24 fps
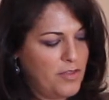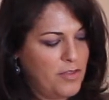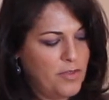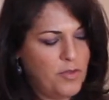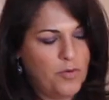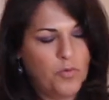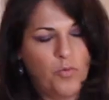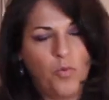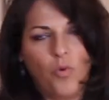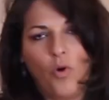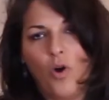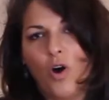
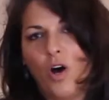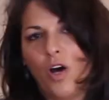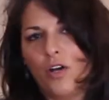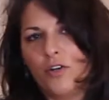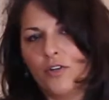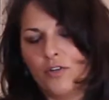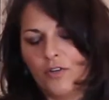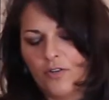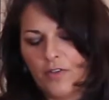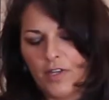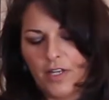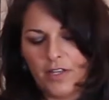the
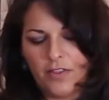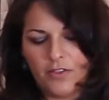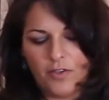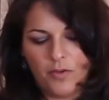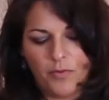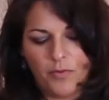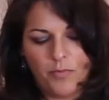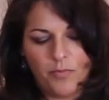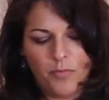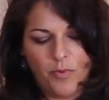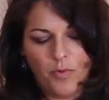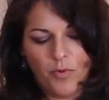water that
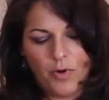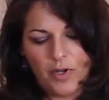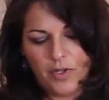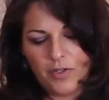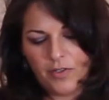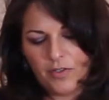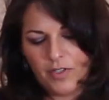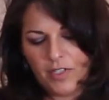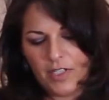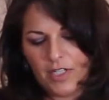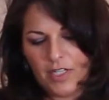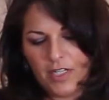they're
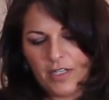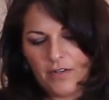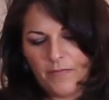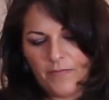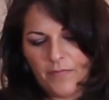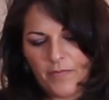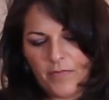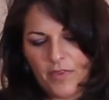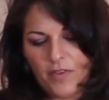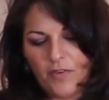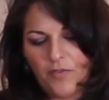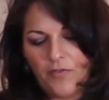boiled in.
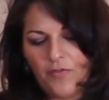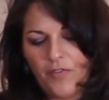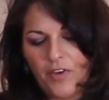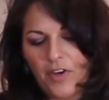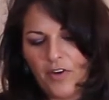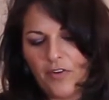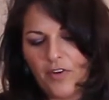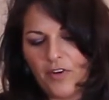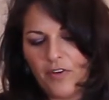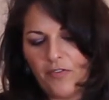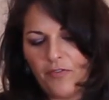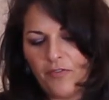The
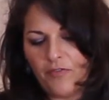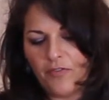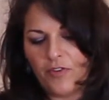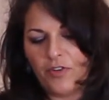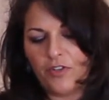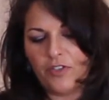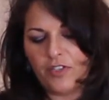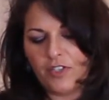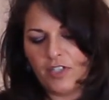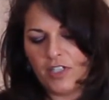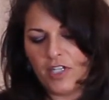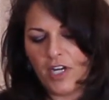very
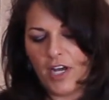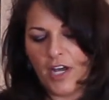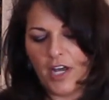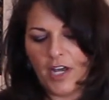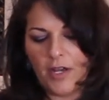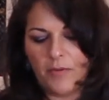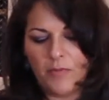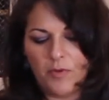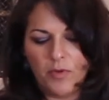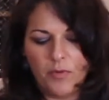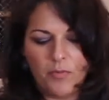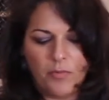first
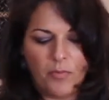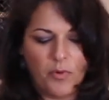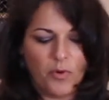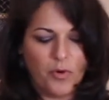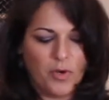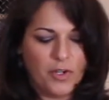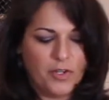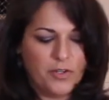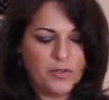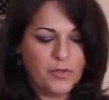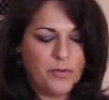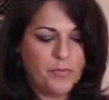time you
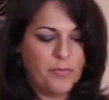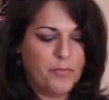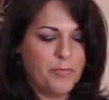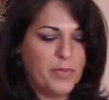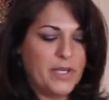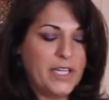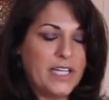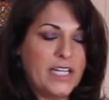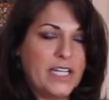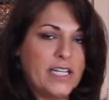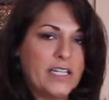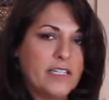boil
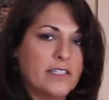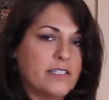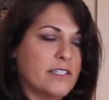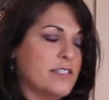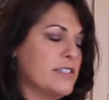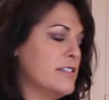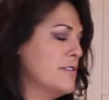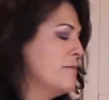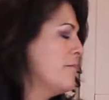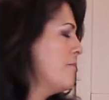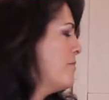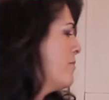
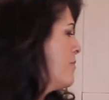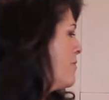beans,